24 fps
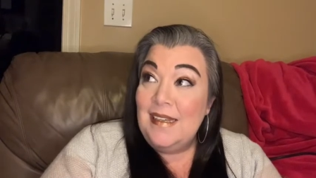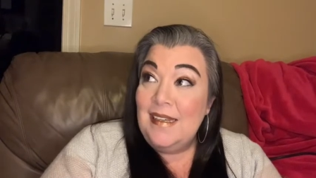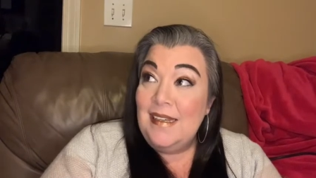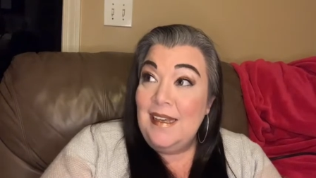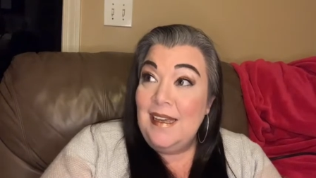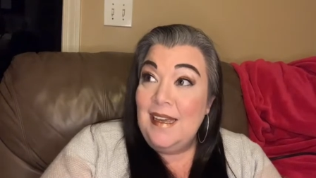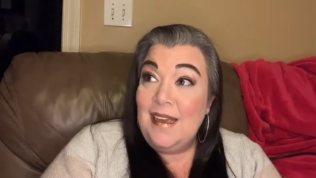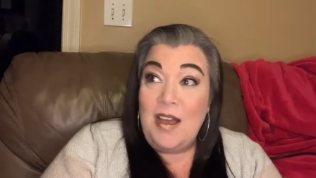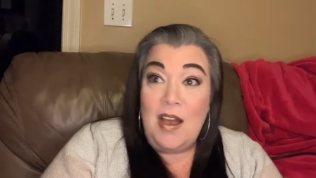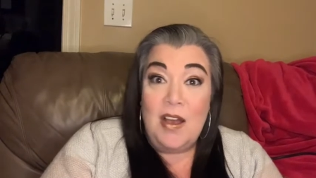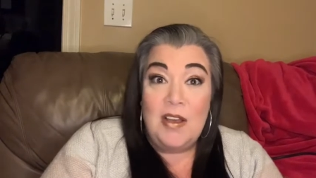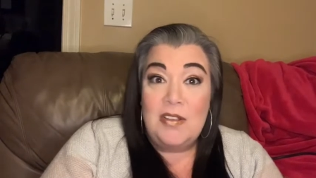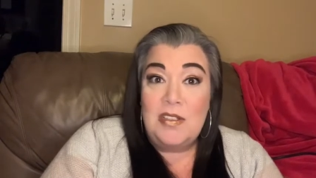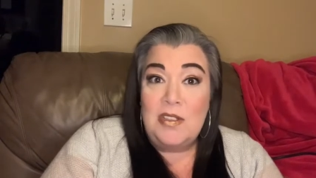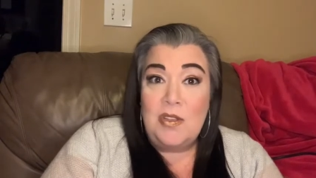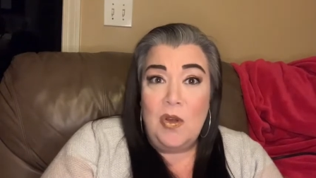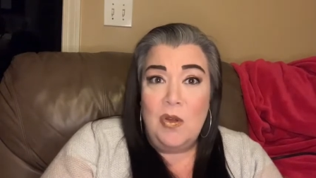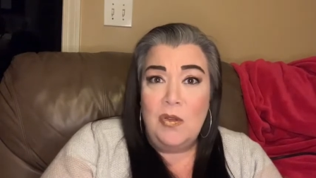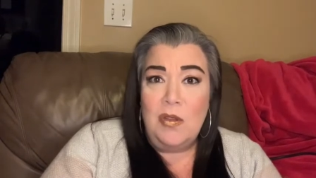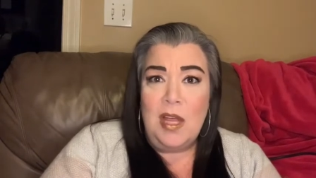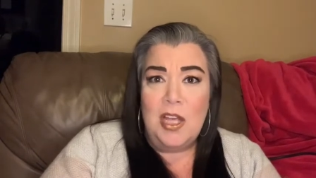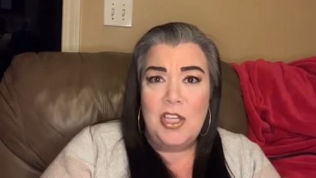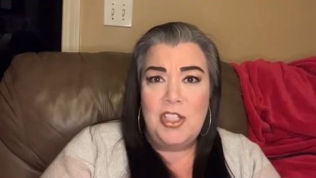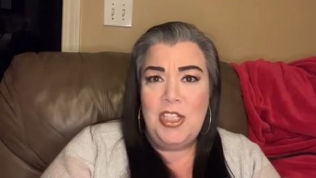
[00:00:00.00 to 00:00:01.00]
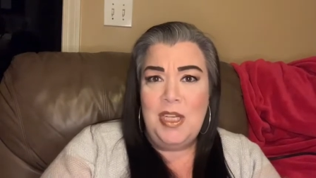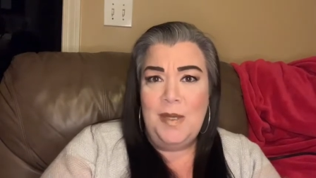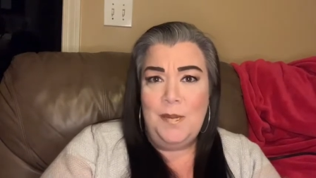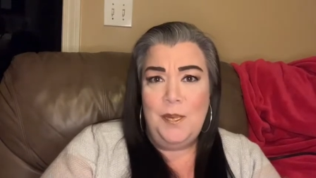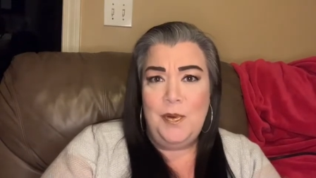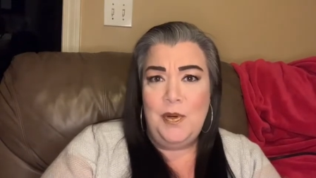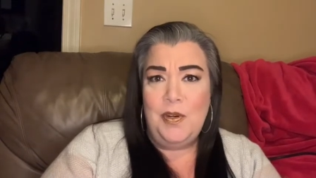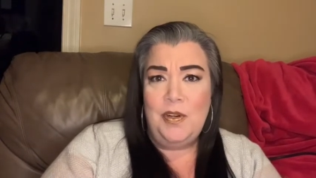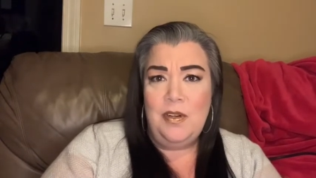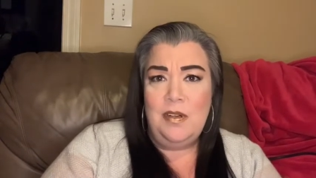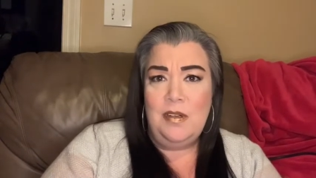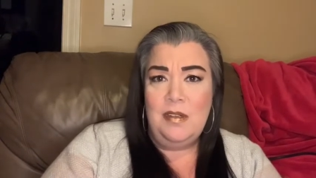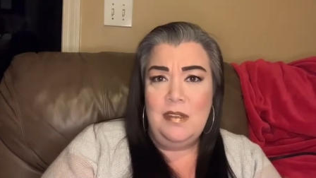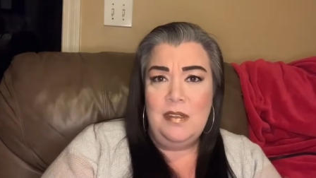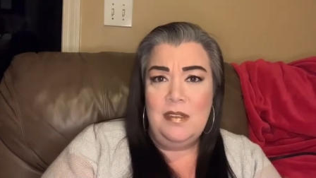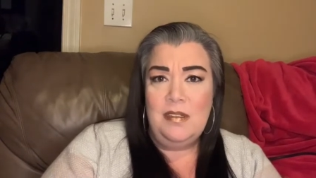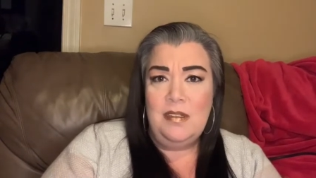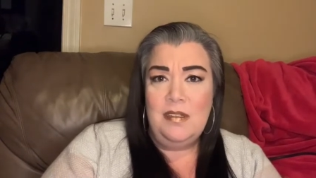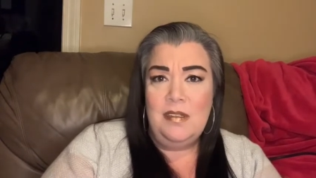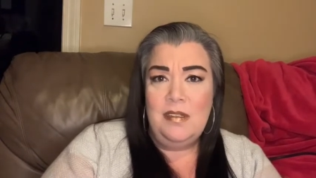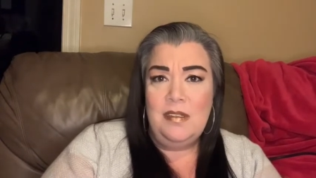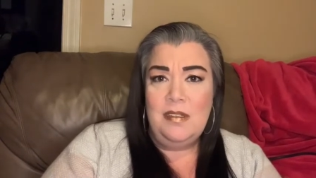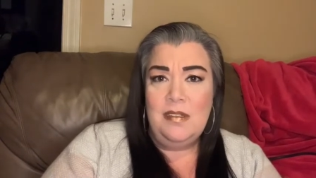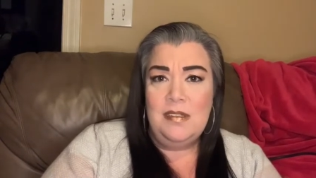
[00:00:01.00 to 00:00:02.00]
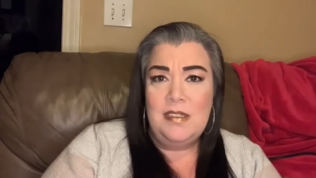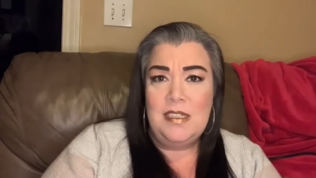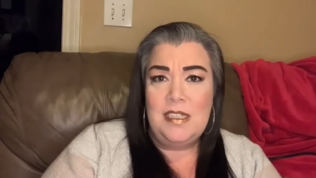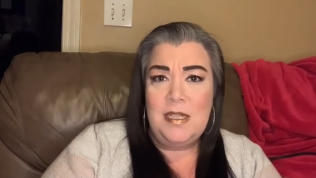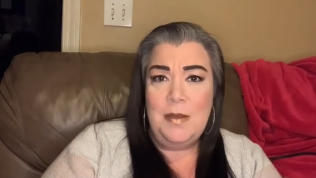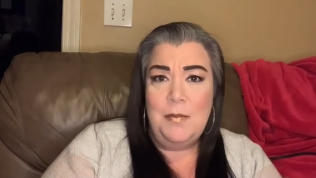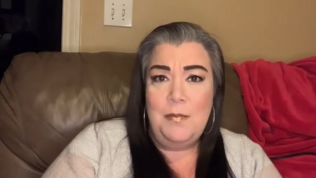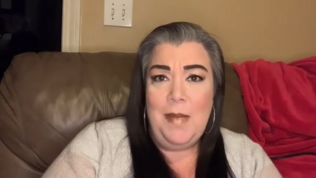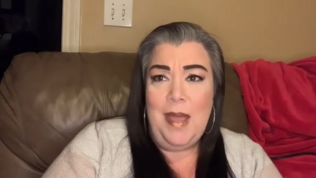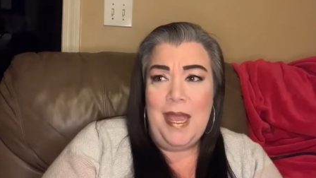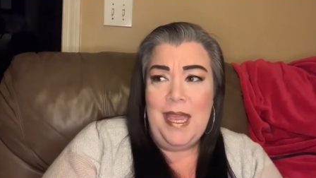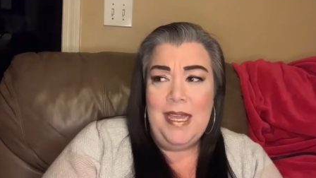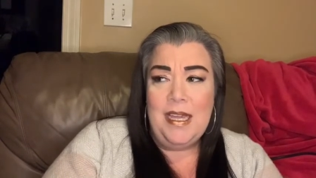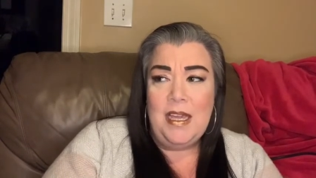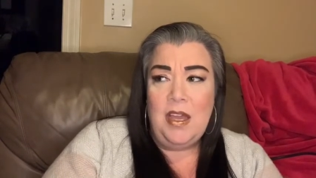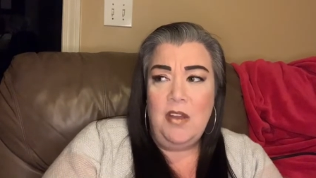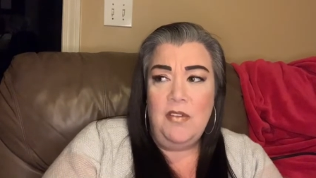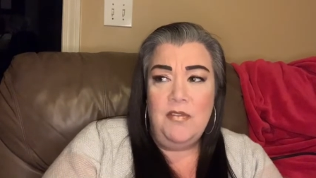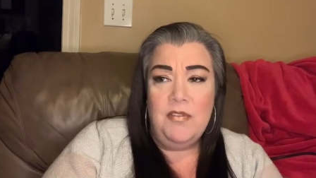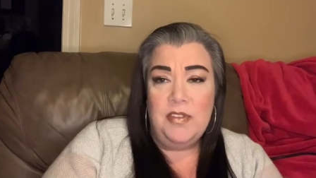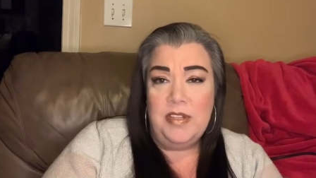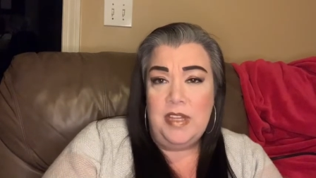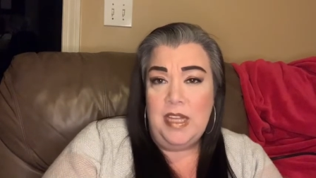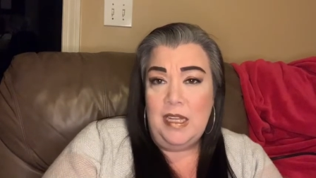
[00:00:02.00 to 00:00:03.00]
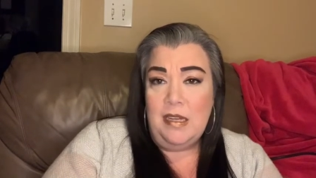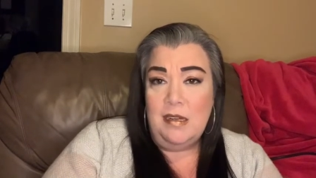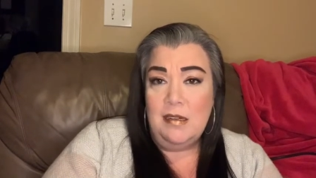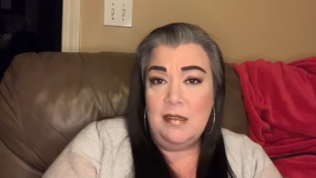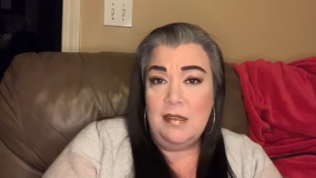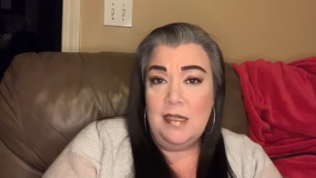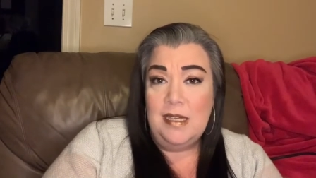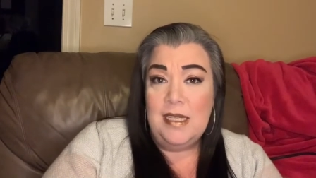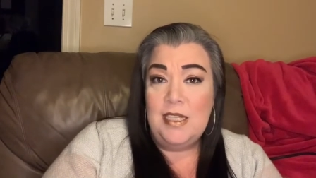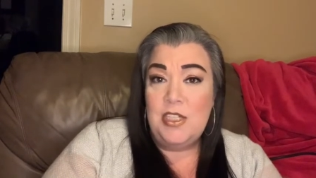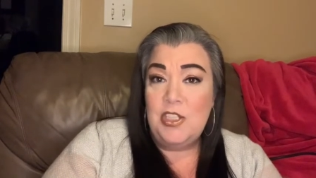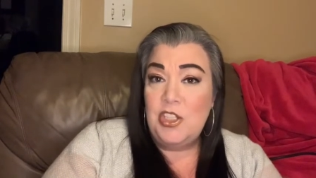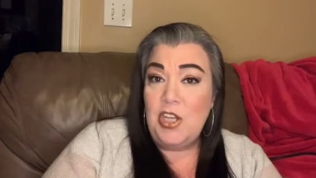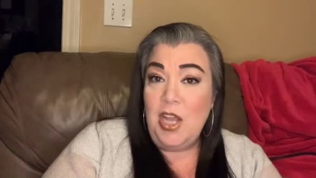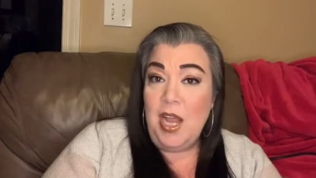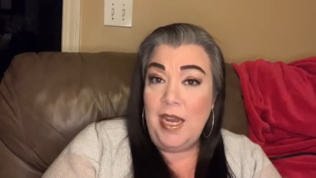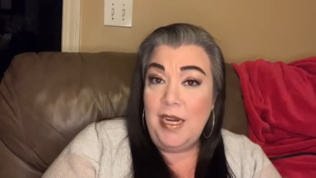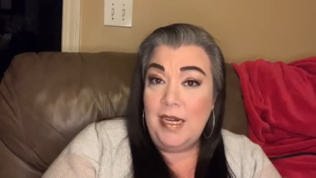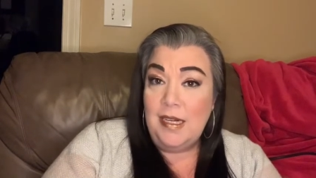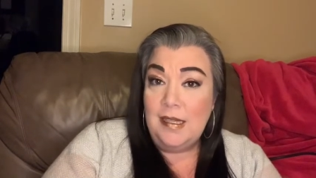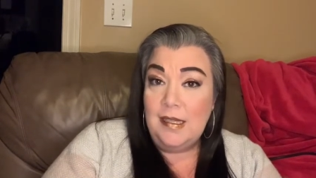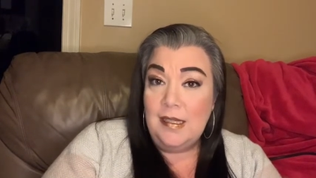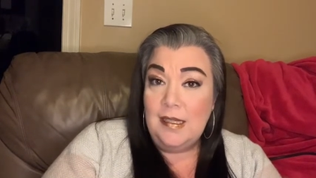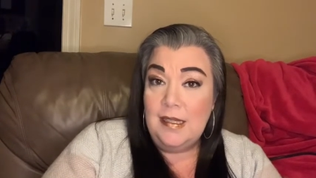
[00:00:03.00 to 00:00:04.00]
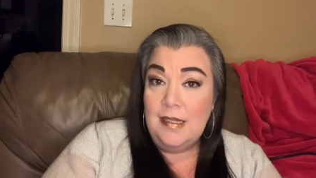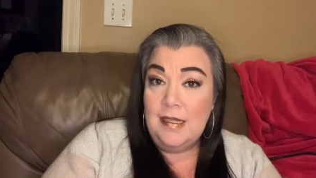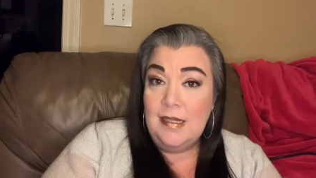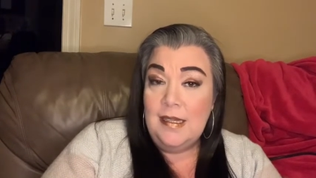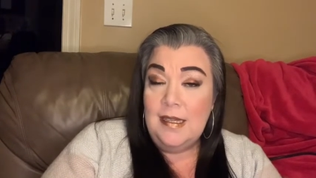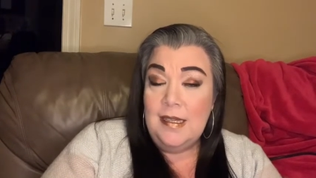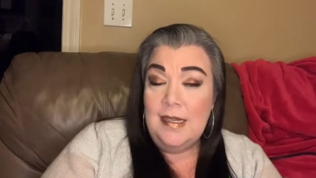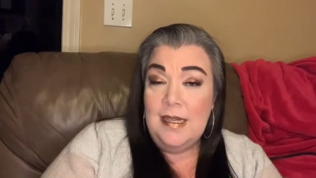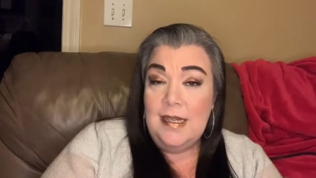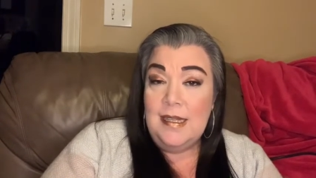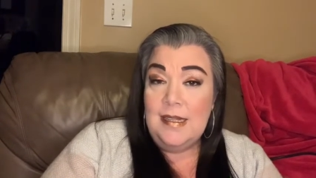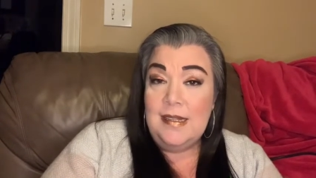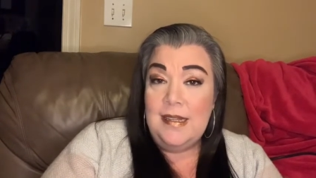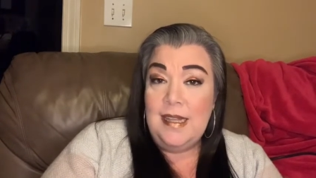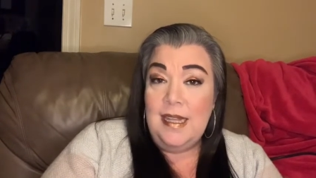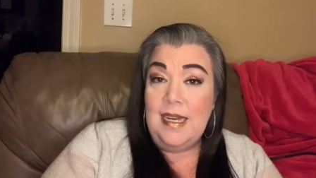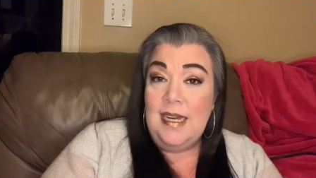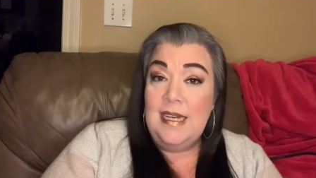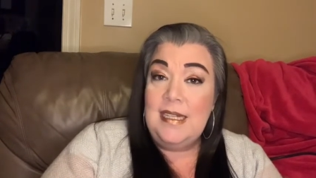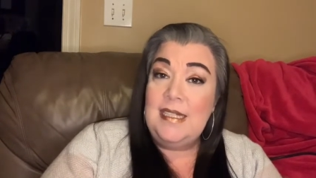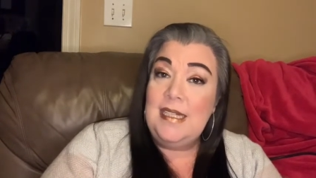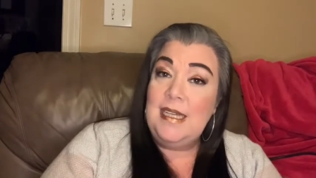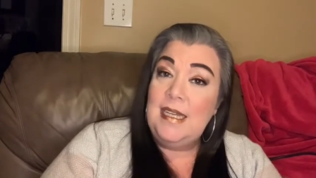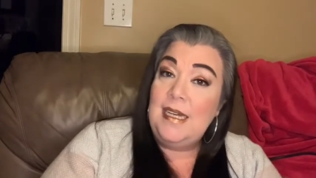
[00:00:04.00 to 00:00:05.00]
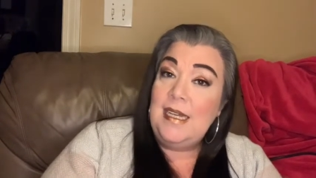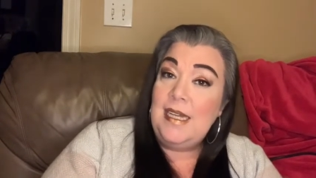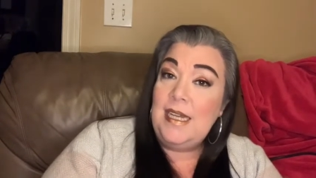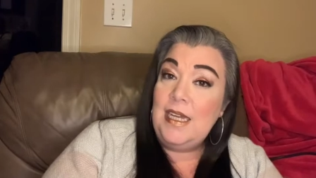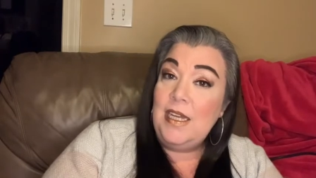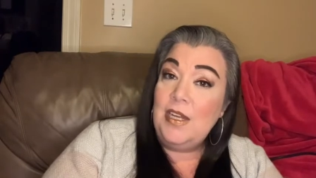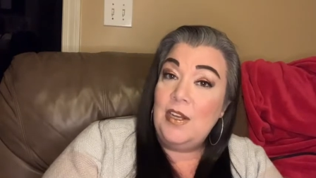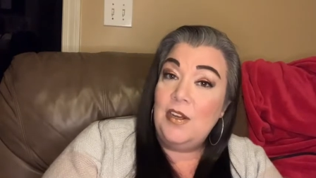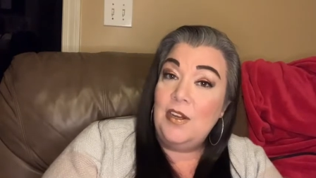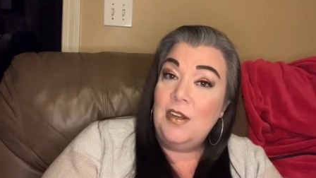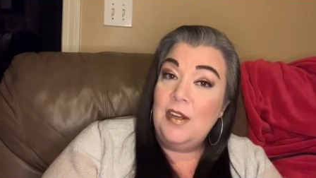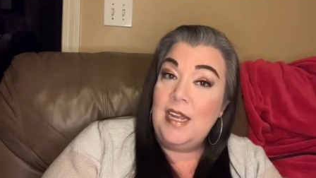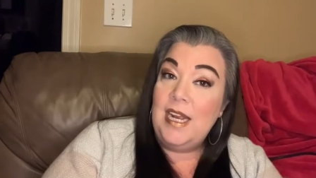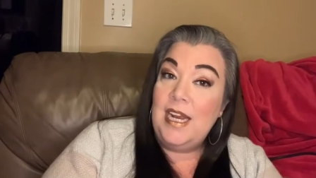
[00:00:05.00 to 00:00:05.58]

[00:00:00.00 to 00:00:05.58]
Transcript: it costs a whole lot cheaper to make over there in China than it did here.